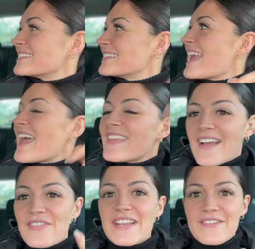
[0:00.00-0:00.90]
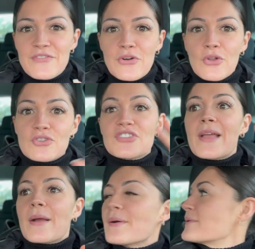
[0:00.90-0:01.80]
yeah, they have like different colours, like
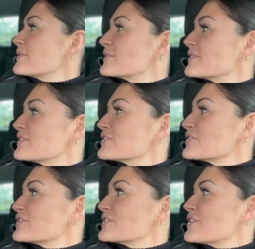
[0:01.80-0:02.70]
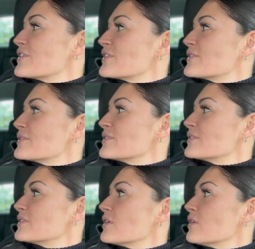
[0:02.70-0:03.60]
Swedish, German,
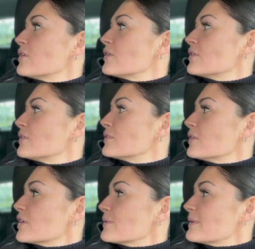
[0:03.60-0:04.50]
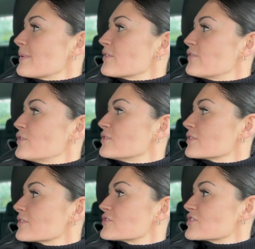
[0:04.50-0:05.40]
like different styles and things. You want about the food or
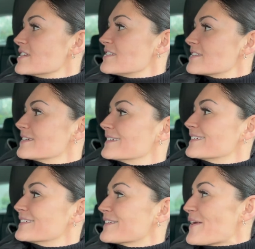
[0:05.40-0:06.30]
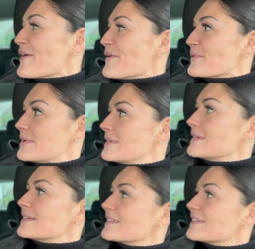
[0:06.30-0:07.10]
the trees? No, the trees. Oh, like, it's like